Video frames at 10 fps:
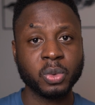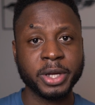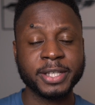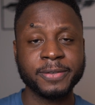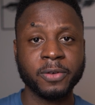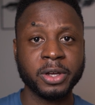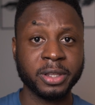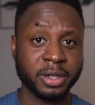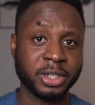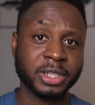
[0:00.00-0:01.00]
ways for
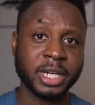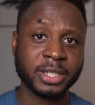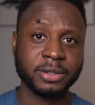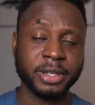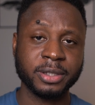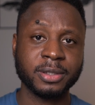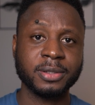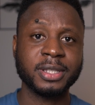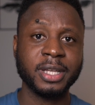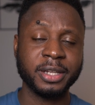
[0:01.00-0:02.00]
international students to
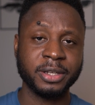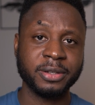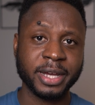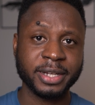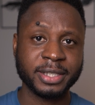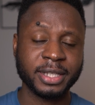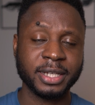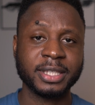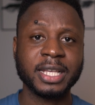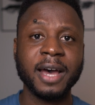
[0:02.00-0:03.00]
stay in the United
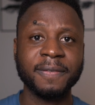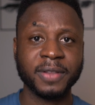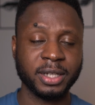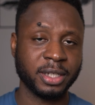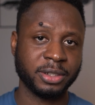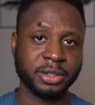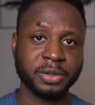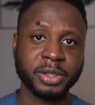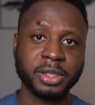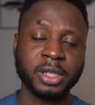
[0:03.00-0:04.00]
States after their
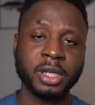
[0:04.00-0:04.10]
degree.